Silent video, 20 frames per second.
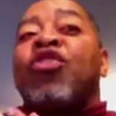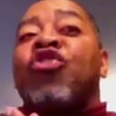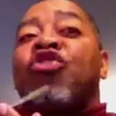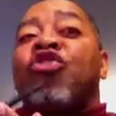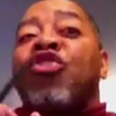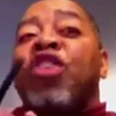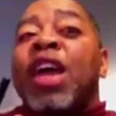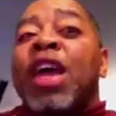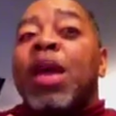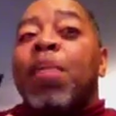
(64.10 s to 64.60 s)

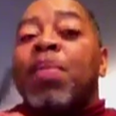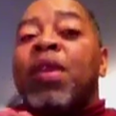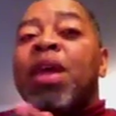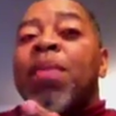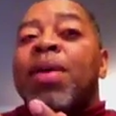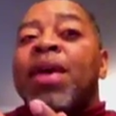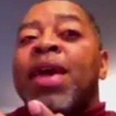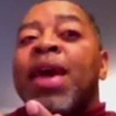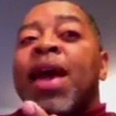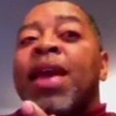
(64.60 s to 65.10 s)
shape. They
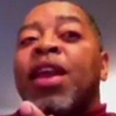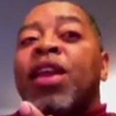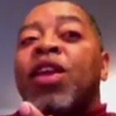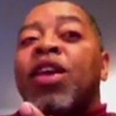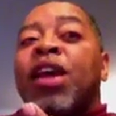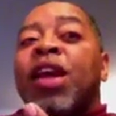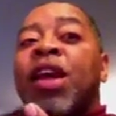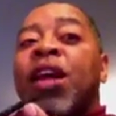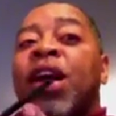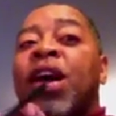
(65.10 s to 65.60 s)
began to
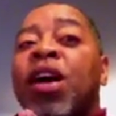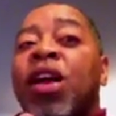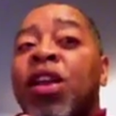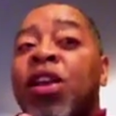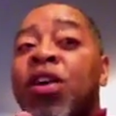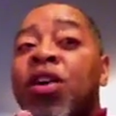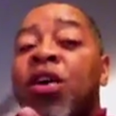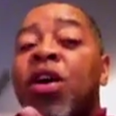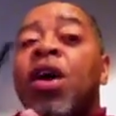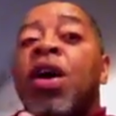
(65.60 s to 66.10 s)
look at
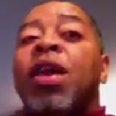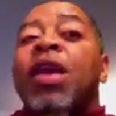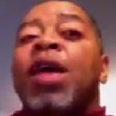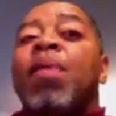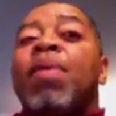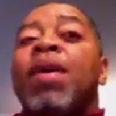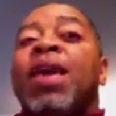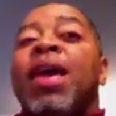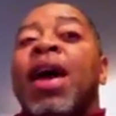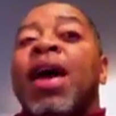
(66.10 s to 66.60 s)
color. They
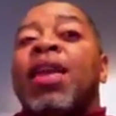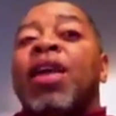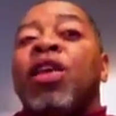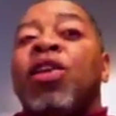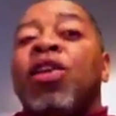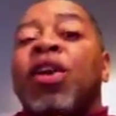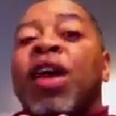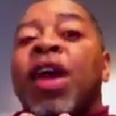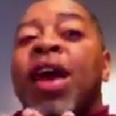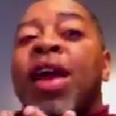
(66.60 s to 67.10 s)
began to
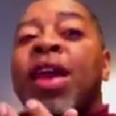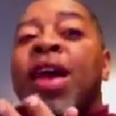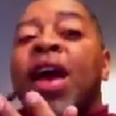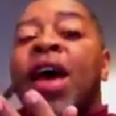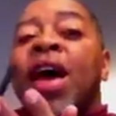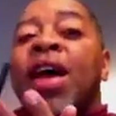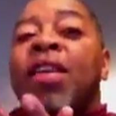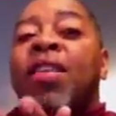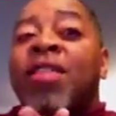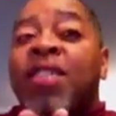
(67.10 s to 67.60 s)
look at
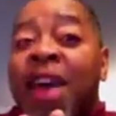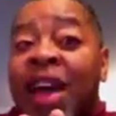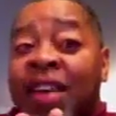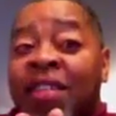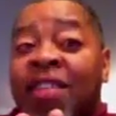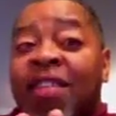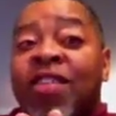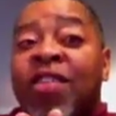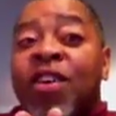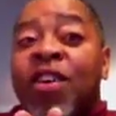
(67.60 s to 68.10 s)

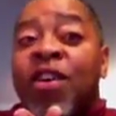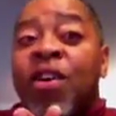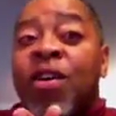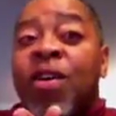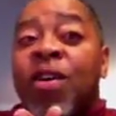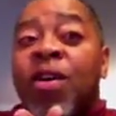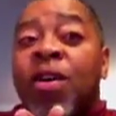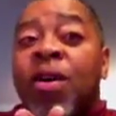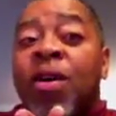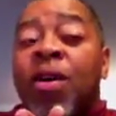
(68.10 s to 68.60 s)
texture.
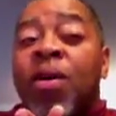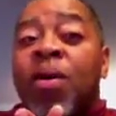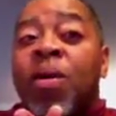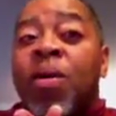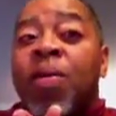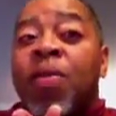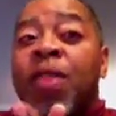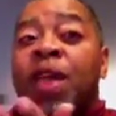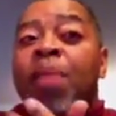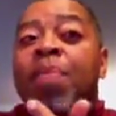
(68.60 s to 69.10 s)

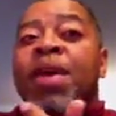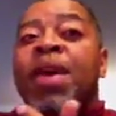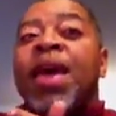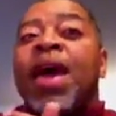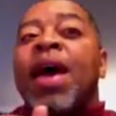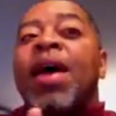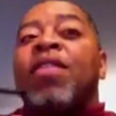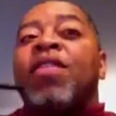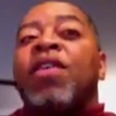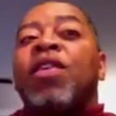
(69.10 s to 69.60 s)
They
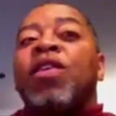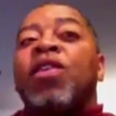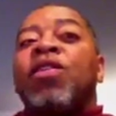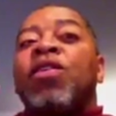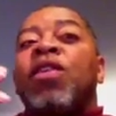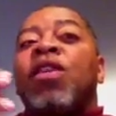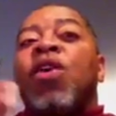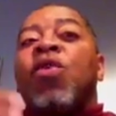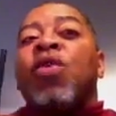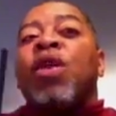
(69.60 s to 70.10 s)
began to
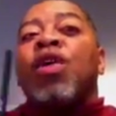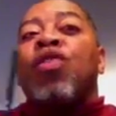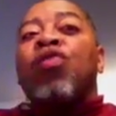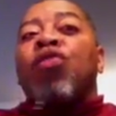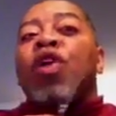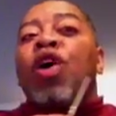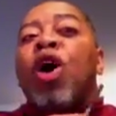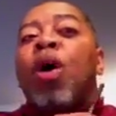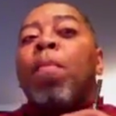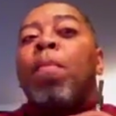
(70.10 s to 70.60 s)

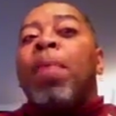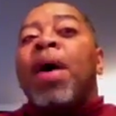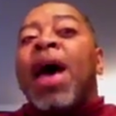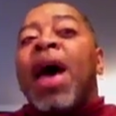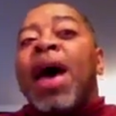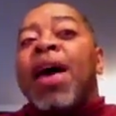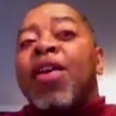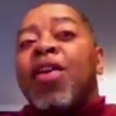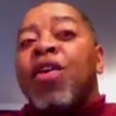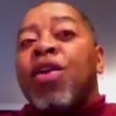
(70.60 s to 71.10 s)
notice
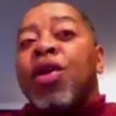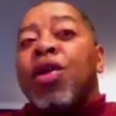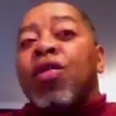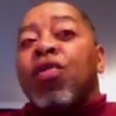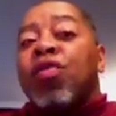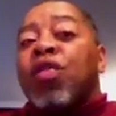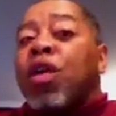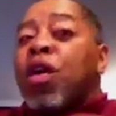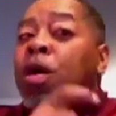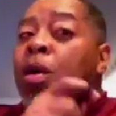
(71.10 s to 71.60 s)

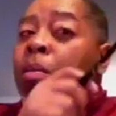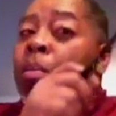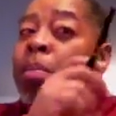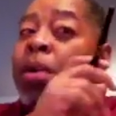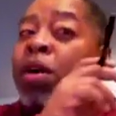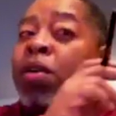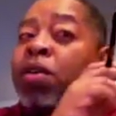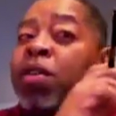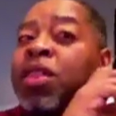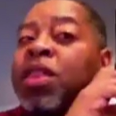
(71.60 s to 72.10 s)
patterns,
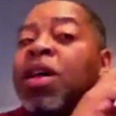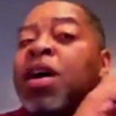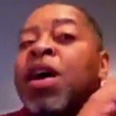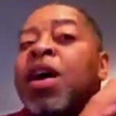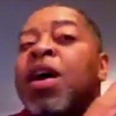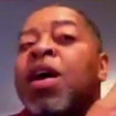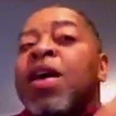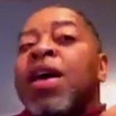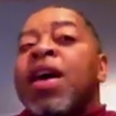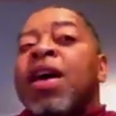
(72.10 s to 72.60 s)
both
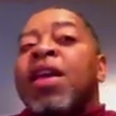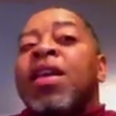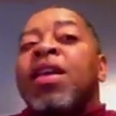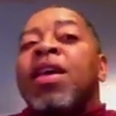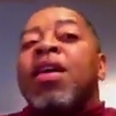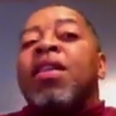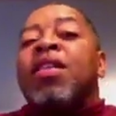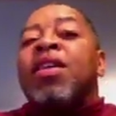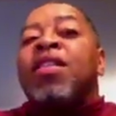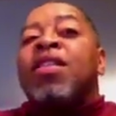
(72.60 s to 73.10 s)

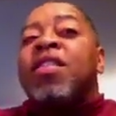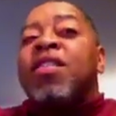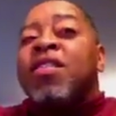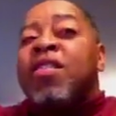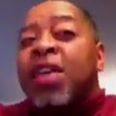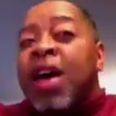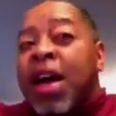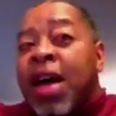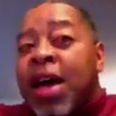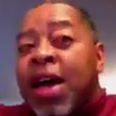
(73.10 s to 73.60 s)
in the
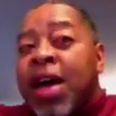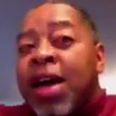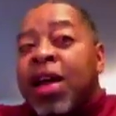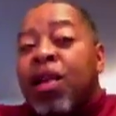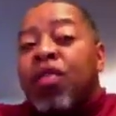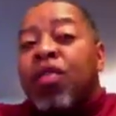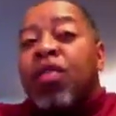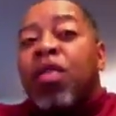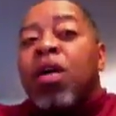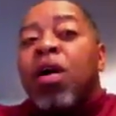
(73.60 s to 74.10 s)

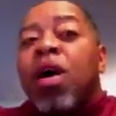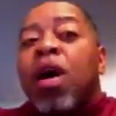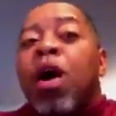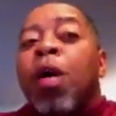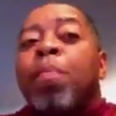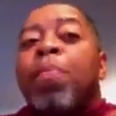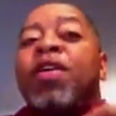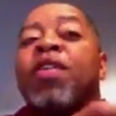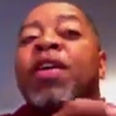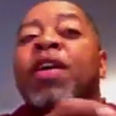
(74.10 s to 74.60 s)
designs
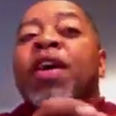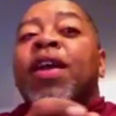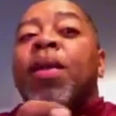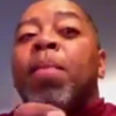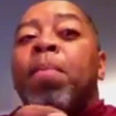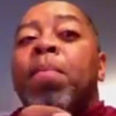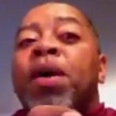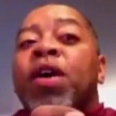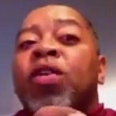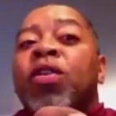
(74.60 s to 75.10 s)
of particular
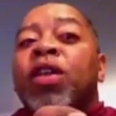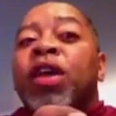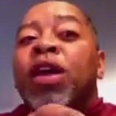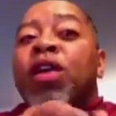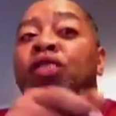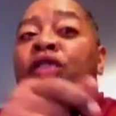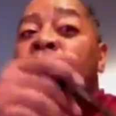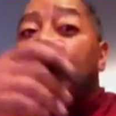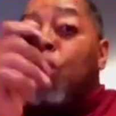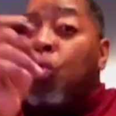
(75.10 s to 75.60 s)

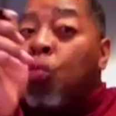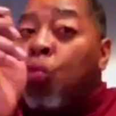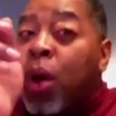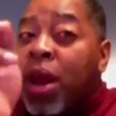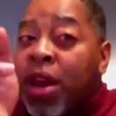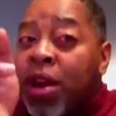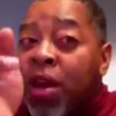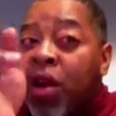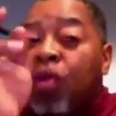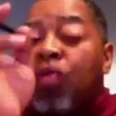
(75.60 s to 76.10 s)
buildings, in the
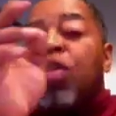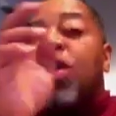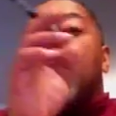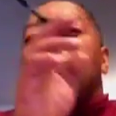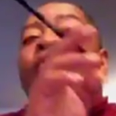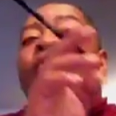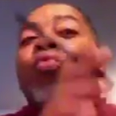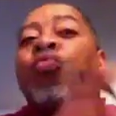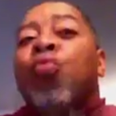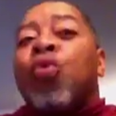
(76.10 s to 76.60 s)
windows, in
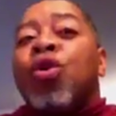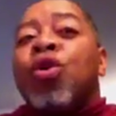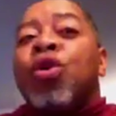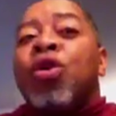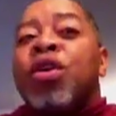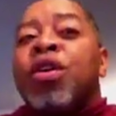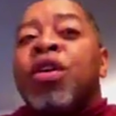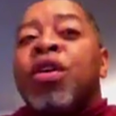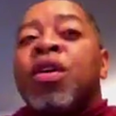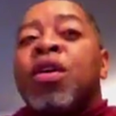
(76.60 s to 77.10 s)
the
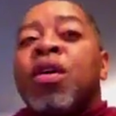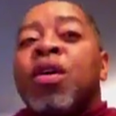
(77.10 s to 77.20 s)
wood,